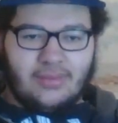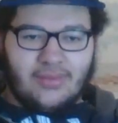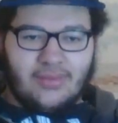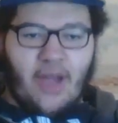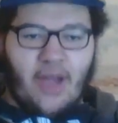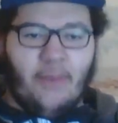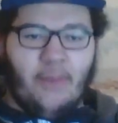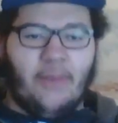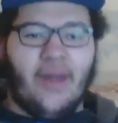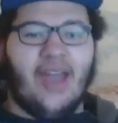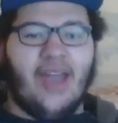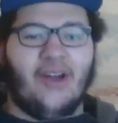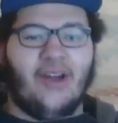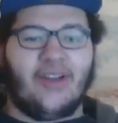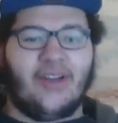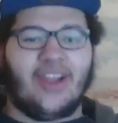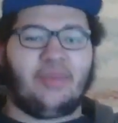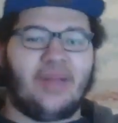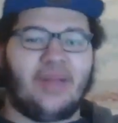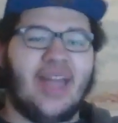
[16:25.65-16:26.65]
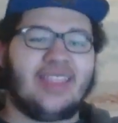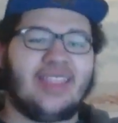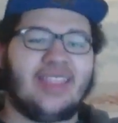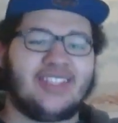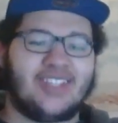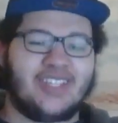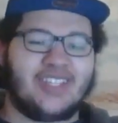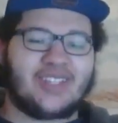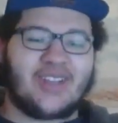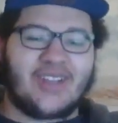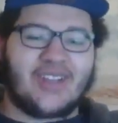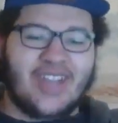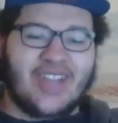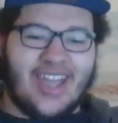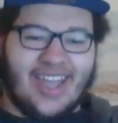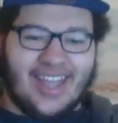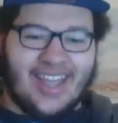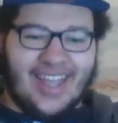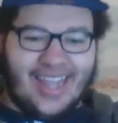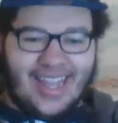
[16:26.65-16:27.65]
Oh, plant. Oh, here, plant these. Oh, let go. Okay,
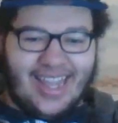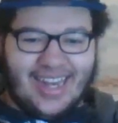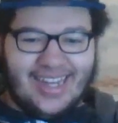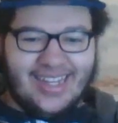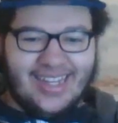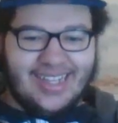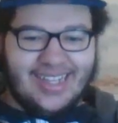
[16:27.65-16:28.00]
I got